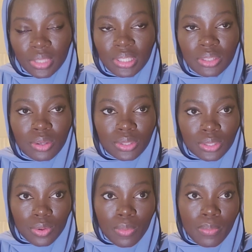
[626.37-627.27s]
it's not
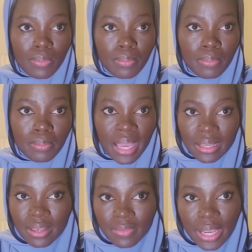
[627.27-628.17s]
so
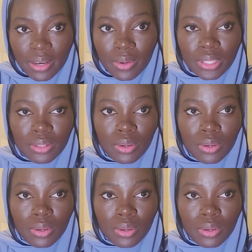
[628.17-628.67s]
magnified or it's